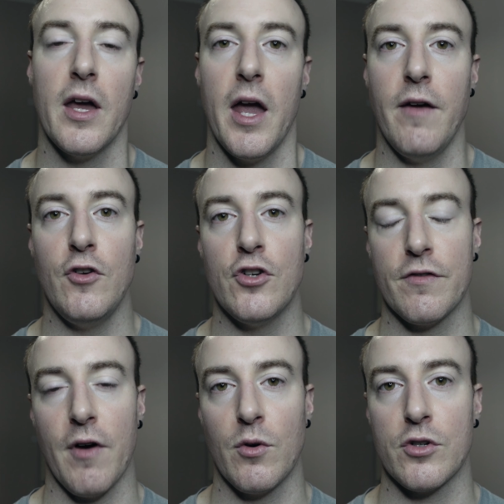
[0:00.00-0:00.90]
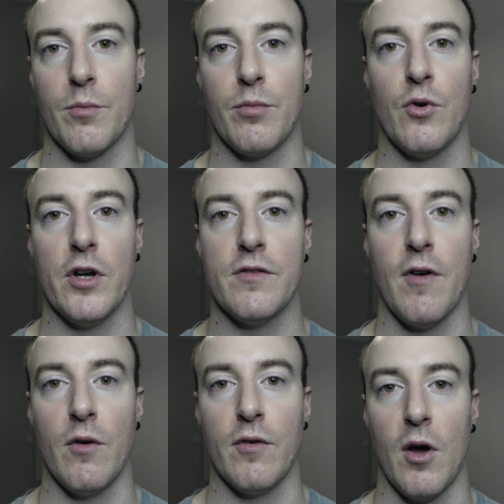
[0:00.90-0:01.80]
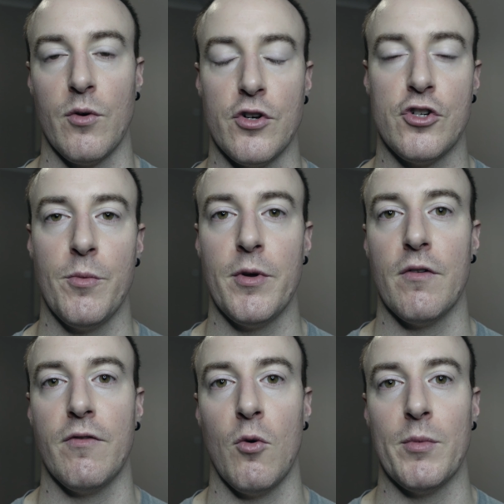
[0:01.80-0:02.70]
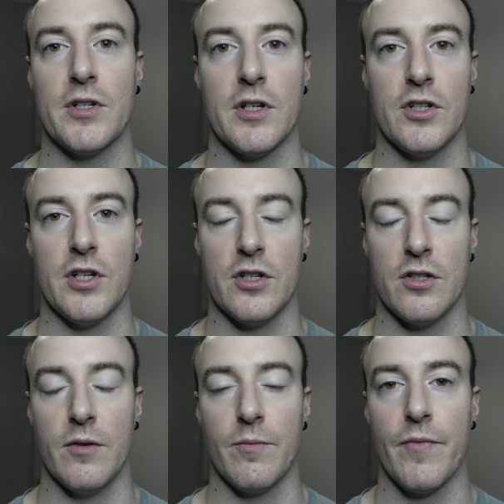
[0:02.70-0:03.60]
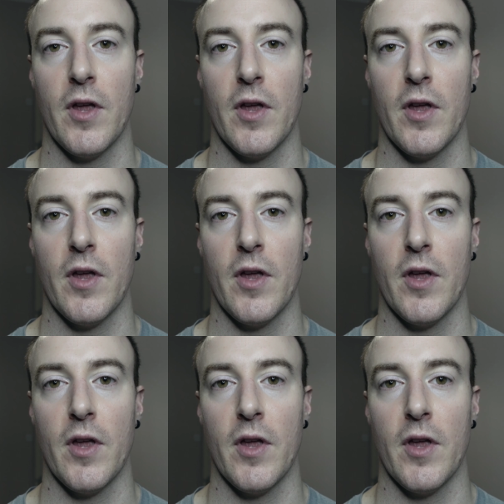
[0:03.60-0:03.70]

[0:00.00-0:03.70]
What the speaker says: if you just focus on progressive overload, assuming your form is consistent,